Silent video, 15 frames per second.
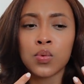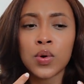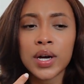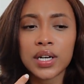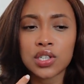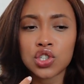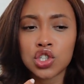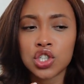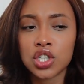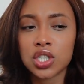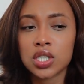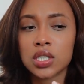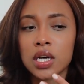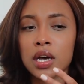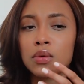
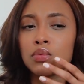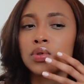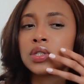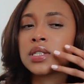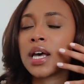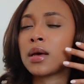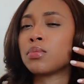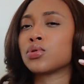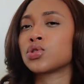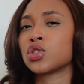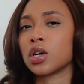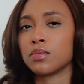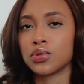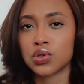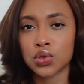rich and was able
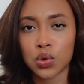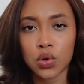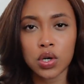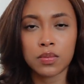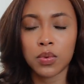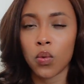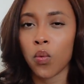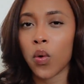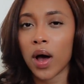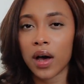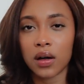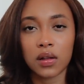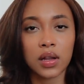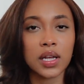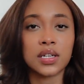to absorb
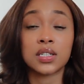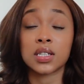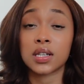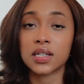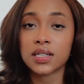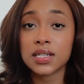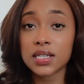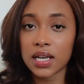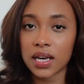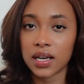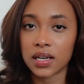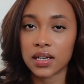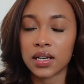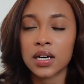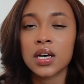well into the
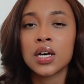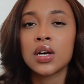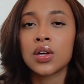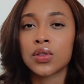skin.